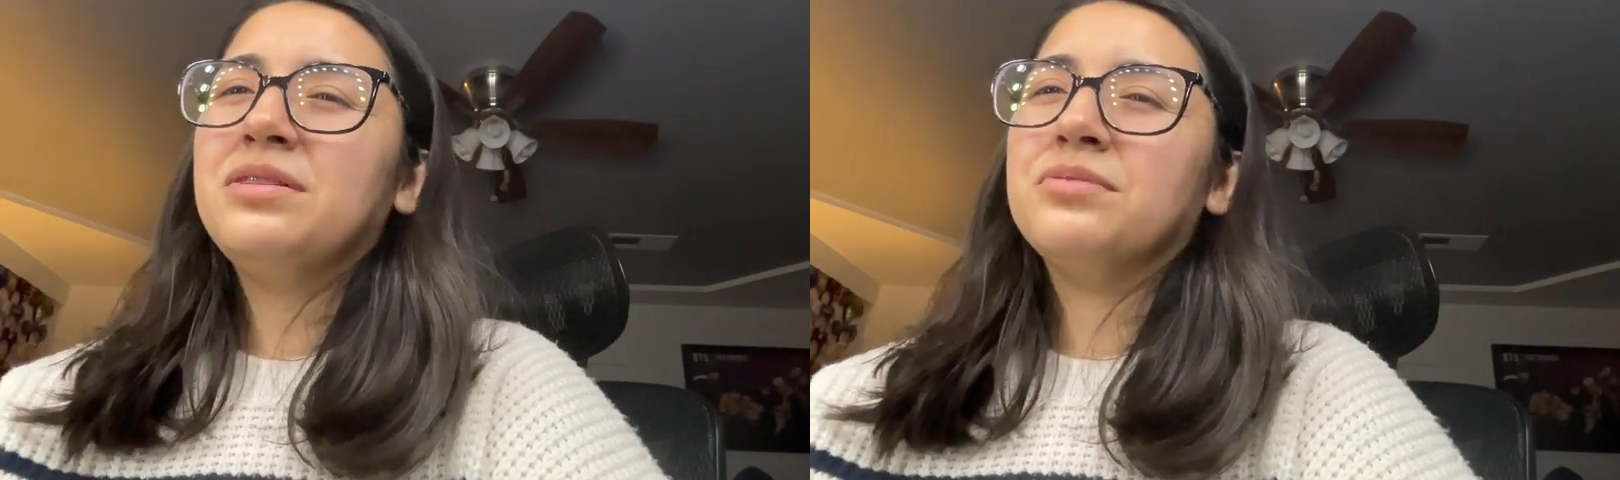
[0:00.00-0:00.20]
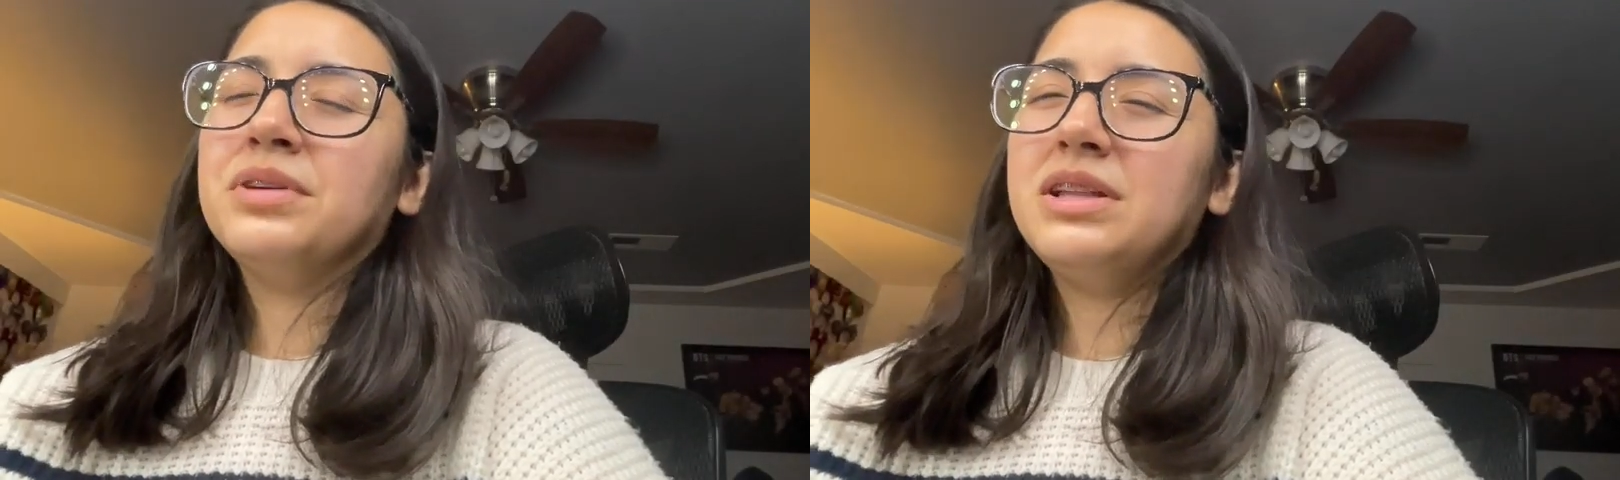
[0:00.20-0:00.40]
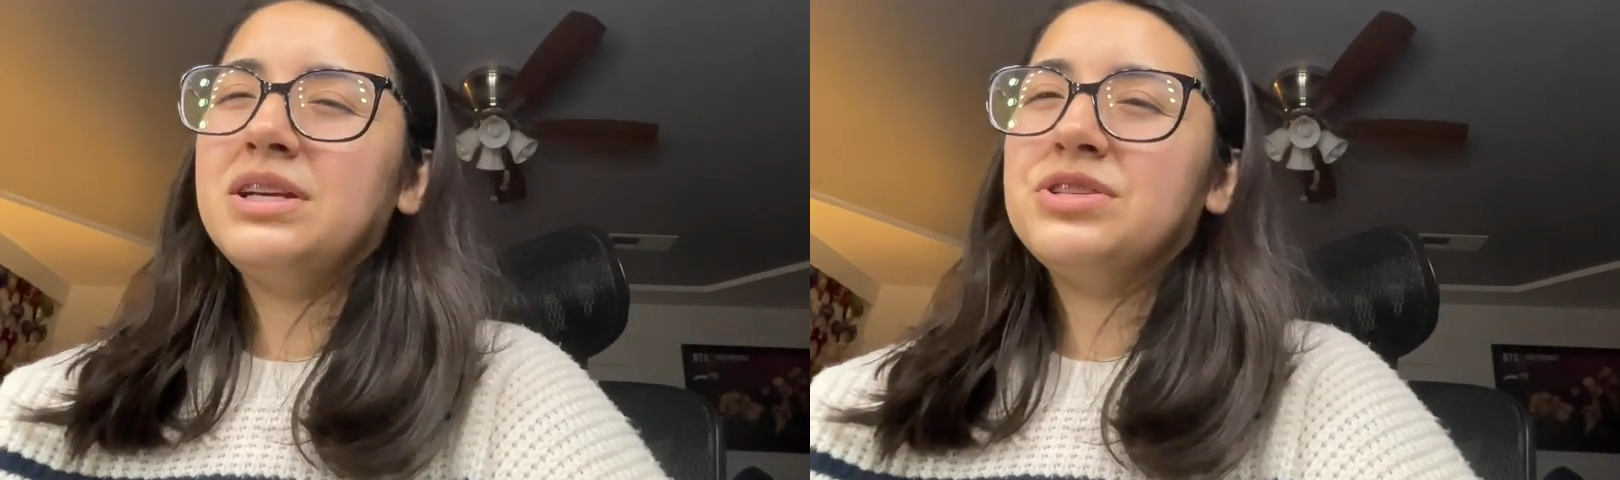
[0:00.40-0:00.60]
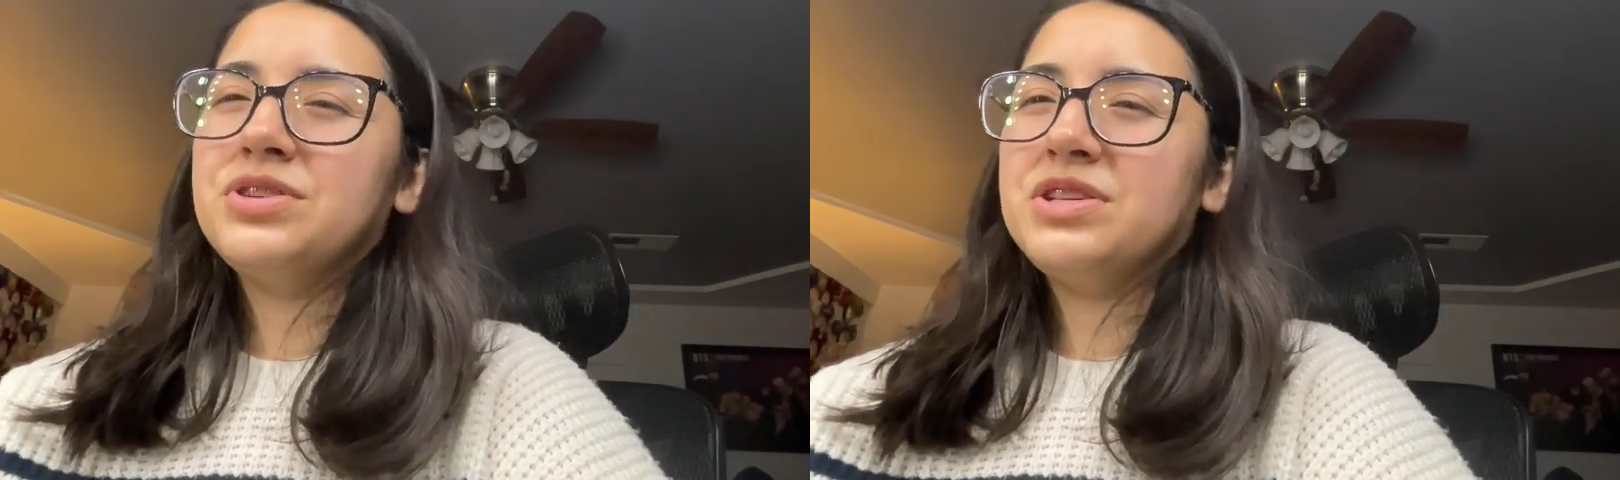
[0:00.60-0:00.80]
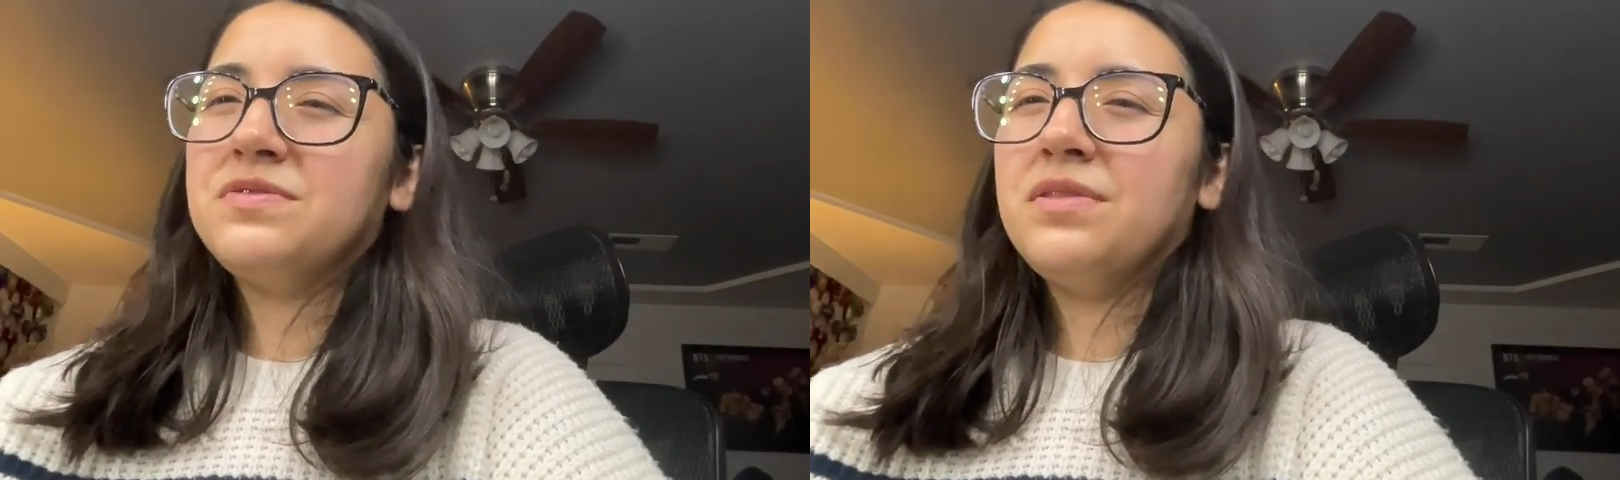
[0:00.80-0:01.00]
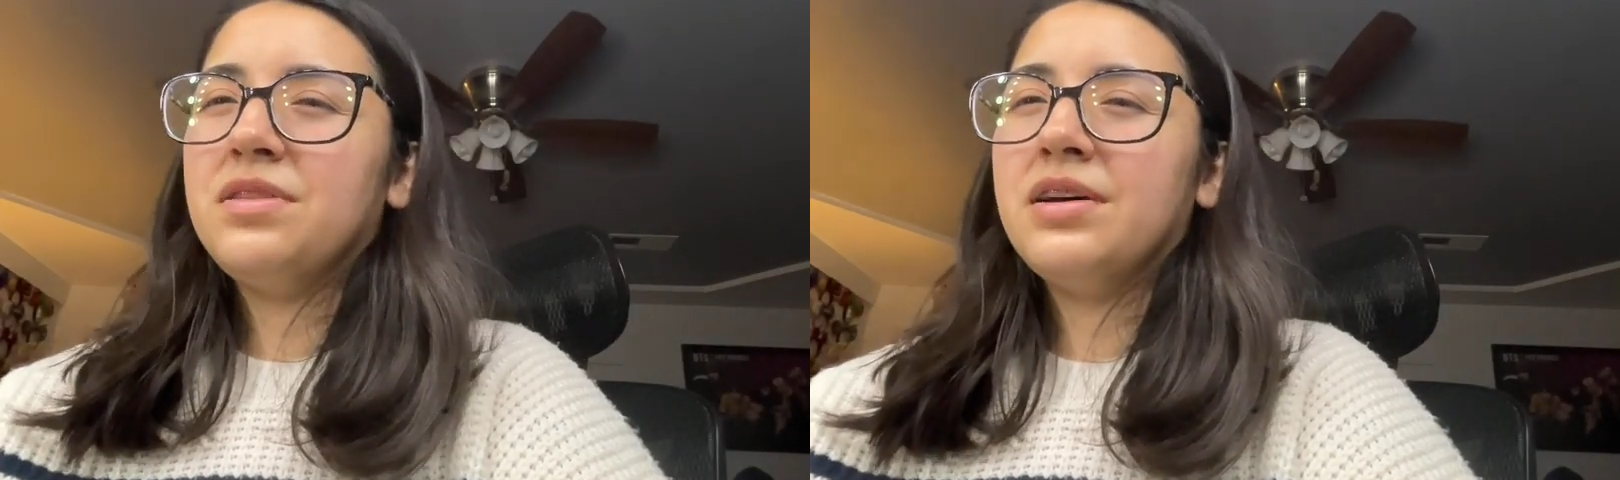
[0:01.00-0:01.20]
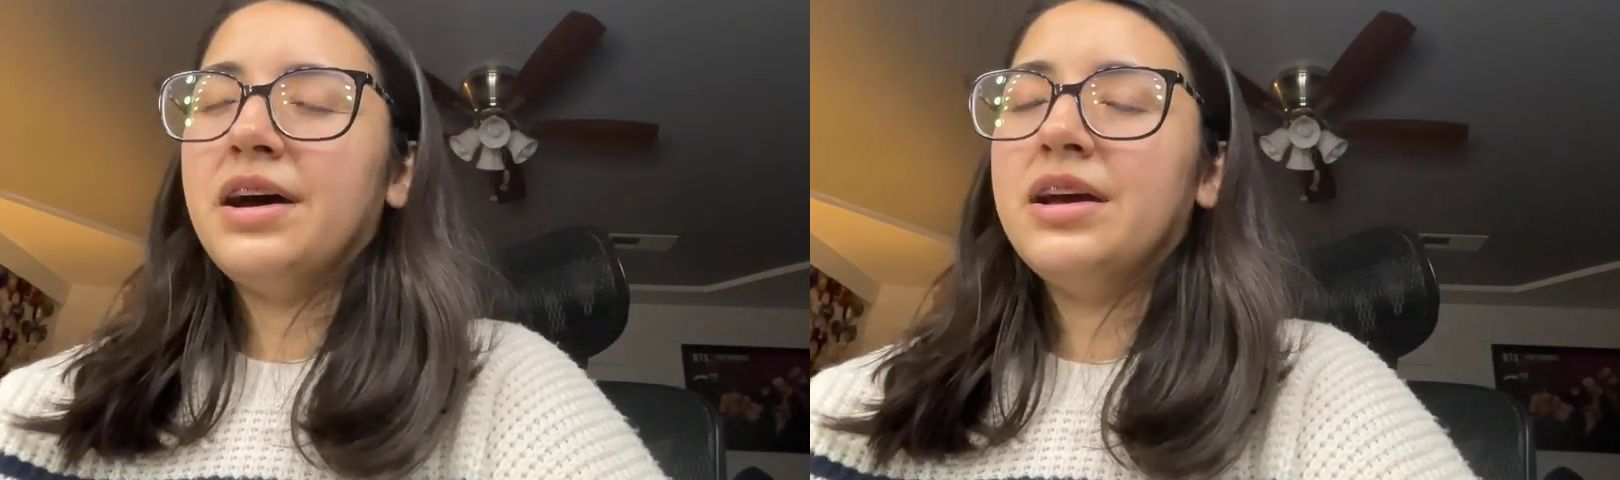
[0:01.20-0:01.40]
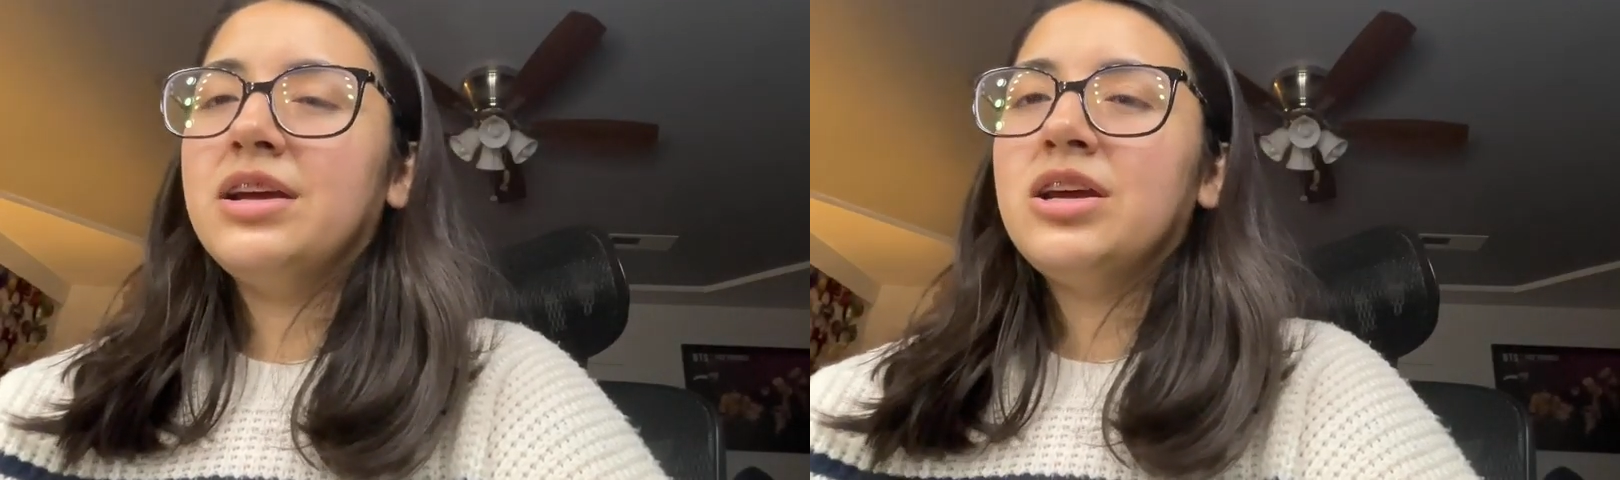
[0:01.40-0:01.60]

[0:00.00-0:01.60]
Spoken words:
a really stressful thought.